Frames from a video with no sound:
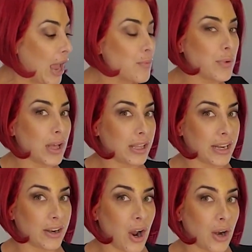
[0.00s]
I will
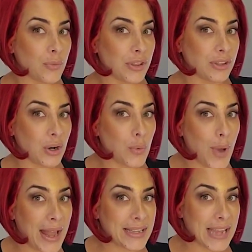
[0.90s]
hit it hard with a little
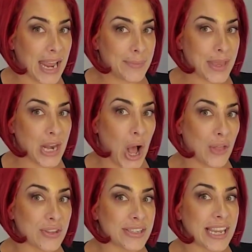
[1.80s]
wet diamond
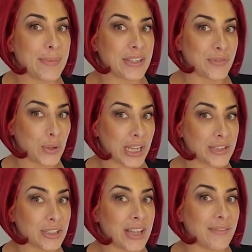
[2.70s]
on the same
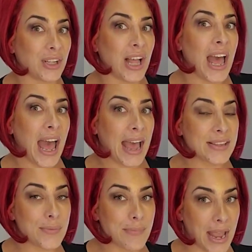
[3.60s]
exfoliation level
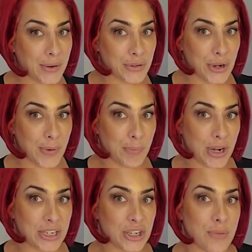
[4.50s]
as a
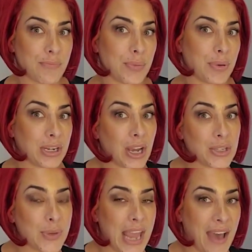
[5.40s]
microdermabrasion, but
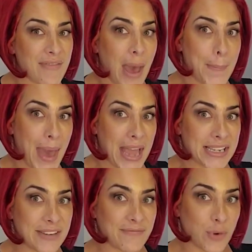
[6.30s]
because we have that
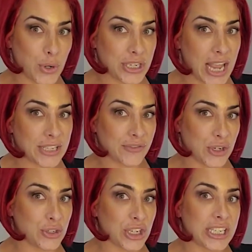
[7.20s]
patented vortex
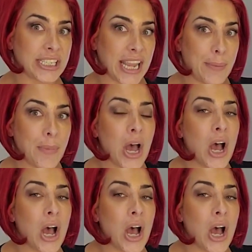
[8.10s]
fusion tip